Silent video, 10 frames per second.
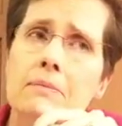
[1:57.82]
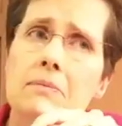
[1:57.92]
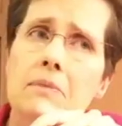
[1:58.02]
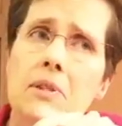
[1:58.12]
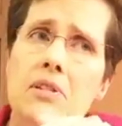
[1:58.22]

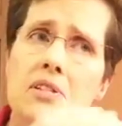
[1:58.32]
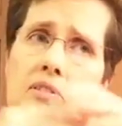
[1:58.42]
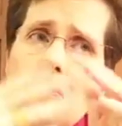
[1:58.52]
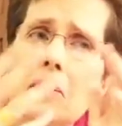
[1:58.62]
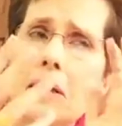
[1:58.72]
There's
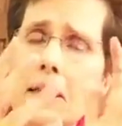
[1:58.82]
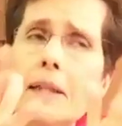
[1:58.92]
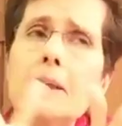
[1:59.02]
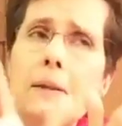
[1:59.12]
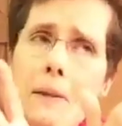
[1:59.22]

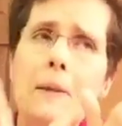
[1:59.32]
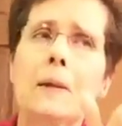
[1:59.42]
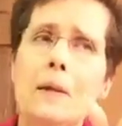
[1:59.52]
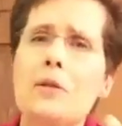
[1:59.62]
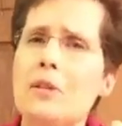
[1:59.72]
story
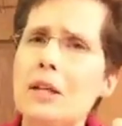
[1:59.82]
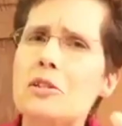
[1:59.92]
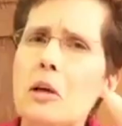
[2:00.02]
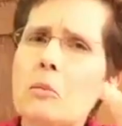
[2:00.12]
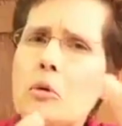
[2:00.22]
that things
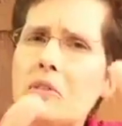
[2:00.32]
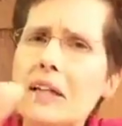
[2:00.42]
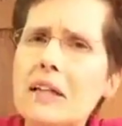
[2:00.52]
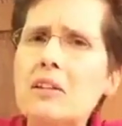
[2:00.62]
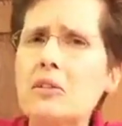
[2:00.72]
are moving
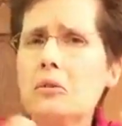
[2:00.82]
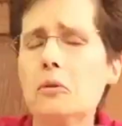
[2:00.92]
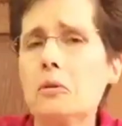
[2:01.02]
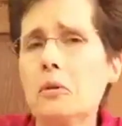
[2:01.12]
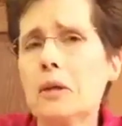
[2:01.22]
into.
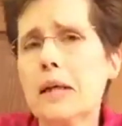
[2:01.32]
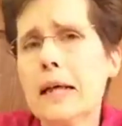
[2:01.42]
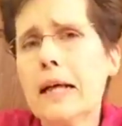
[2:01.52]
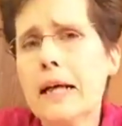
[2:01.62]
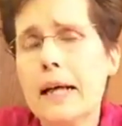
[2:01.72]

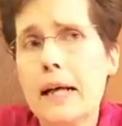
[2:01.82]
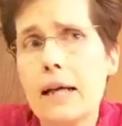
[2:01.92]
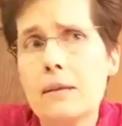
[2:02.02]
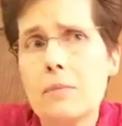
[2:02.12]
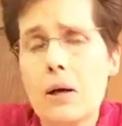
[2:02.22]

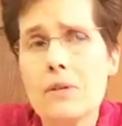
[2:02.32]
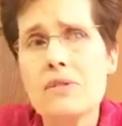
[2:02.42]
And part of the